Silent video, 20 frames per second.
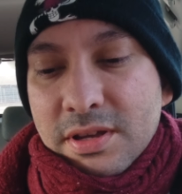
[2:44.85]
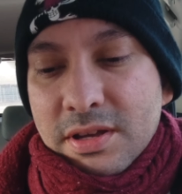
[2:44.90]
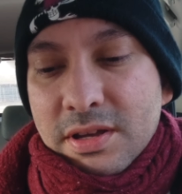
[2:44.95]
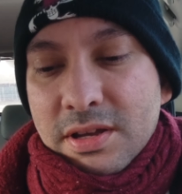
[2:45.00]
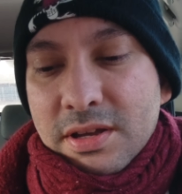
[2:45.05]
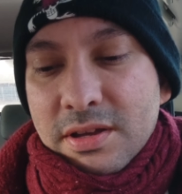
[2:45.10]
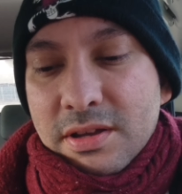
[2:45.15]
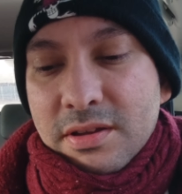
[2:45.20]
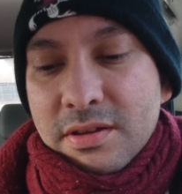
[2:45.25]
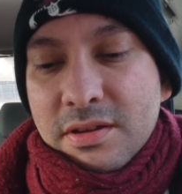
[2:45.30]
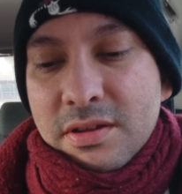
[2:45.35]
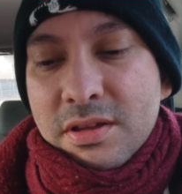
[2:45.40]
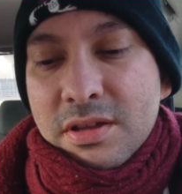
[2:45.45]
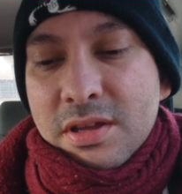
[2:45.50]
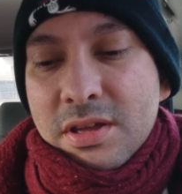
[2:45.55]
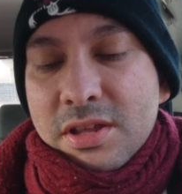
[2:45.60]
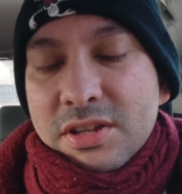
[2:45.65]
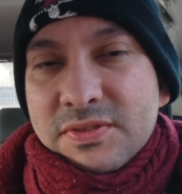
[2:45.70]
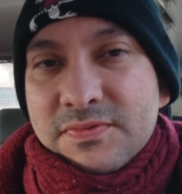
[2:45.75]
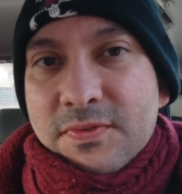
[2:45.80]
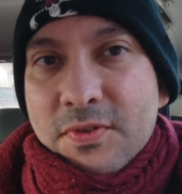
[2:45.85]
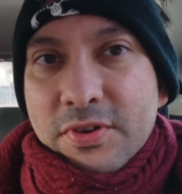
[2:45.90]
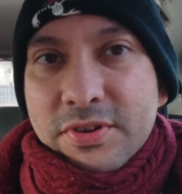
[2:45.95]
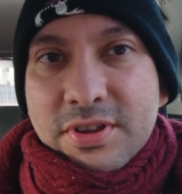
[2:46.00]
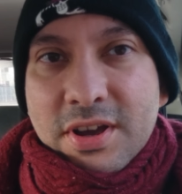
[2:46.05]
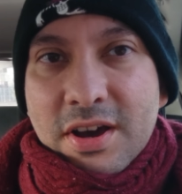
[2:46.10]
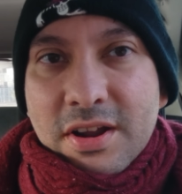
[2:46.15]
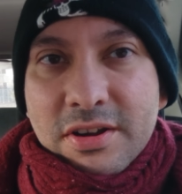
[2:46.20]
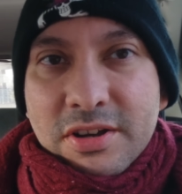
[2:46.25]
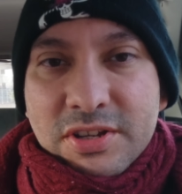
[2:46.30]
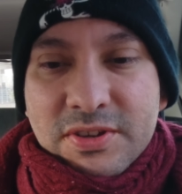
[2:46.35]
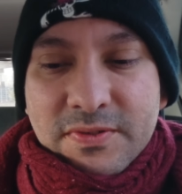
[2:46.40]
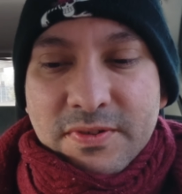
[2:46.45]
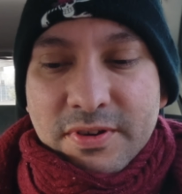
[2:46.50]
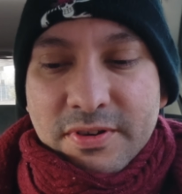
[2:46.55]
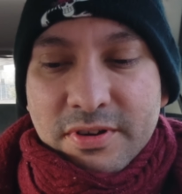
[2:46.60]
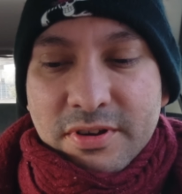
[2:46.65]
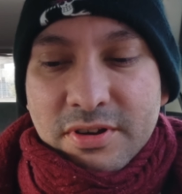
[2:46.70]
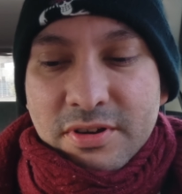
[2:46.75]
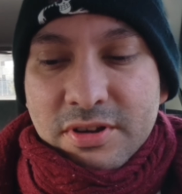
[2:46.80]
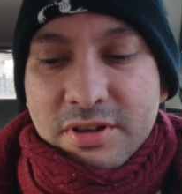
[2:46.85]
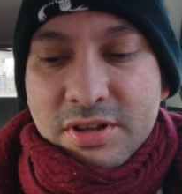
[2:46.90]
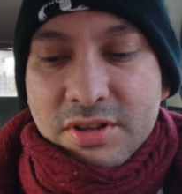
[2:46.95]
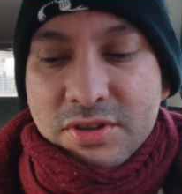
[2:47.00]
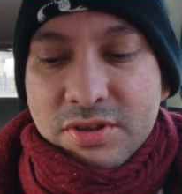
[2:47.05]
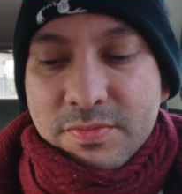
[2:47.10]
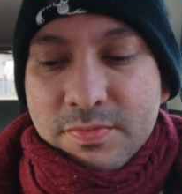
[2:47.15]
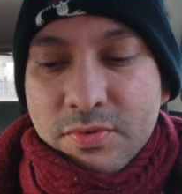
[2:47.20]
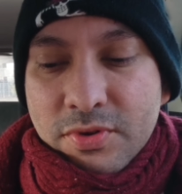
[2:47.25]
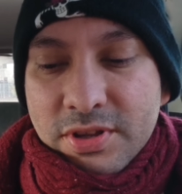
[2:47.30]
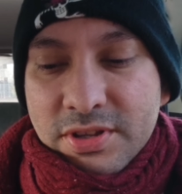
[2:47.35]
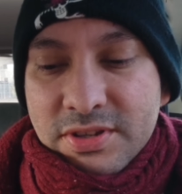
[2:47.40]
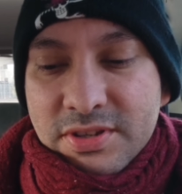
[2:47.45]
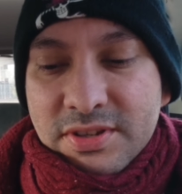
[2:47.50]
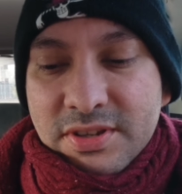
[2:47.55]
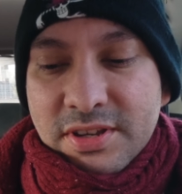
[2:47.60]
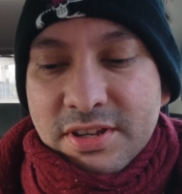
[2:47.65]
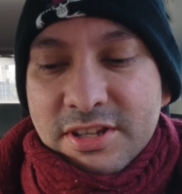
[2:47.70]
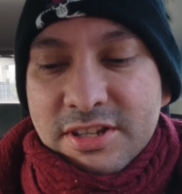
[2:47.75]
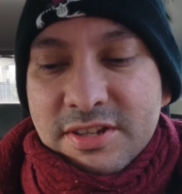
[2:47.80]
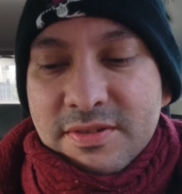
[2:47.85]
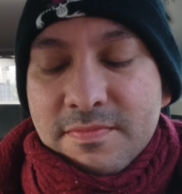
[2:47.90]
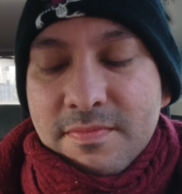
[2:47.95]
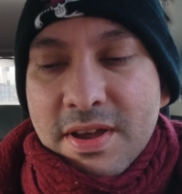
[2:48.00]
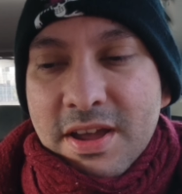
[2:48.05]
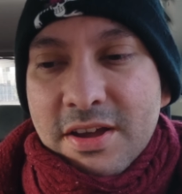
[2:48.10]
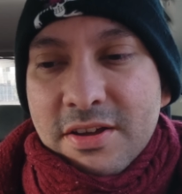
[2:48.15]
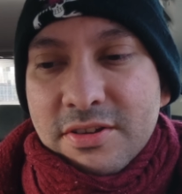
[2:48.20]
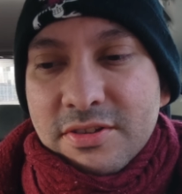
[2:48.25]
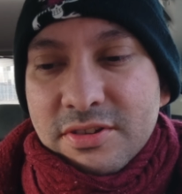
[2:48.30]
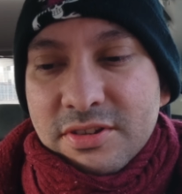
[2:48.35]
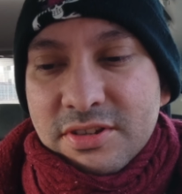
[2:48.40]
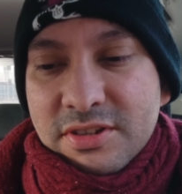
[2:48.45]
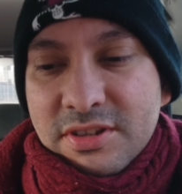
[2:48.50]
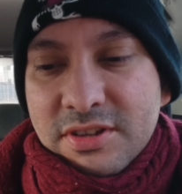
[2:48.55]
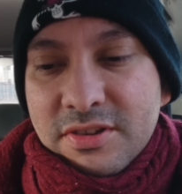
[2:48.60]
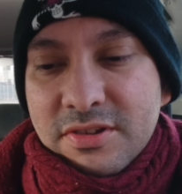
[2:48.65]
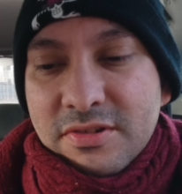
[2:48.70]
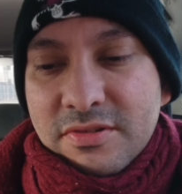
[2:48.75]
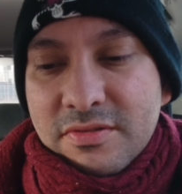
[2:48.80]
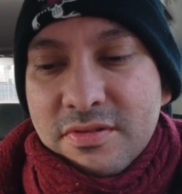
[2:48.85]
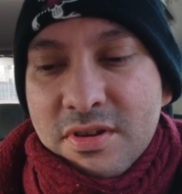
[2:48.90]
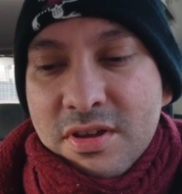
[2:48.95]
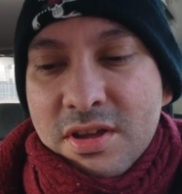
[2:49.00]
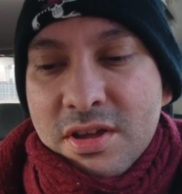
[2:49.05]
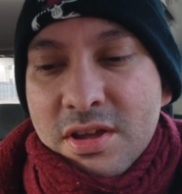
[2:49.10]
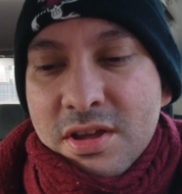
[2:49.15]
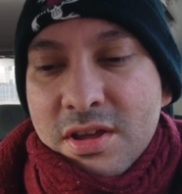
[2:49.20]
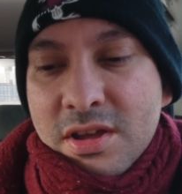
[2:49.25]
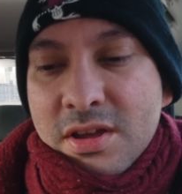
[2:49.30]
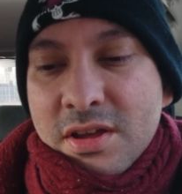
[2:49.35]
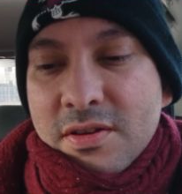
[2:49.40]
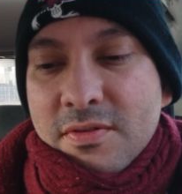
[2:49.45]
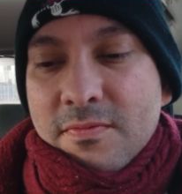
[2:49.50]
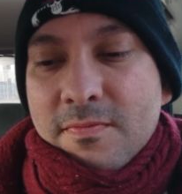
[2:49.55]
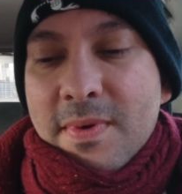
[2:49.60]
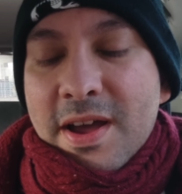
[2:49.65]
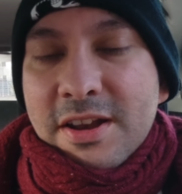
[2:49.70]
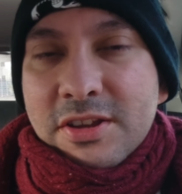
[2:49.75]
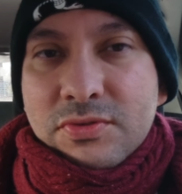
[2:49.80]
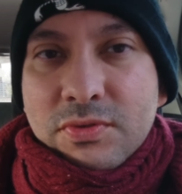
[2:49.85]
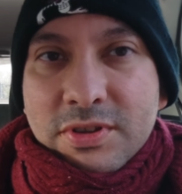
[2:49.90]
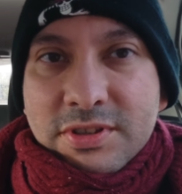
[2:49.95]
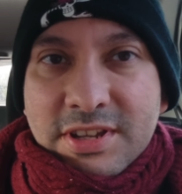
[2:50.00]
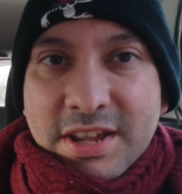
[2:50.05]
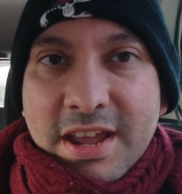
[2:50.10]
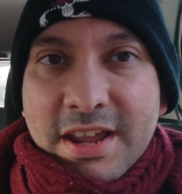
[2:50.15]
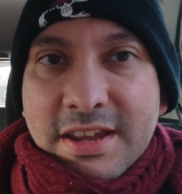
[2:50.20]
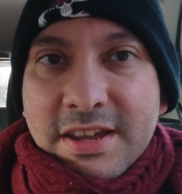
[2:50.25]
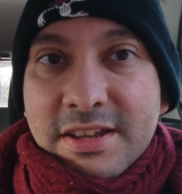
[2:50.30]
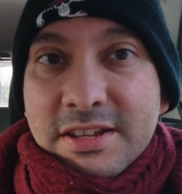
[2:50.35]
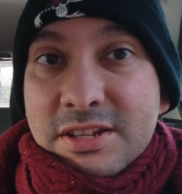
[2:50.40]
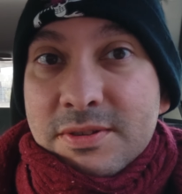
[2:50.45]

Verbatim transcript: Uh, it's four dollars for 2.6 miles, so might as well take it.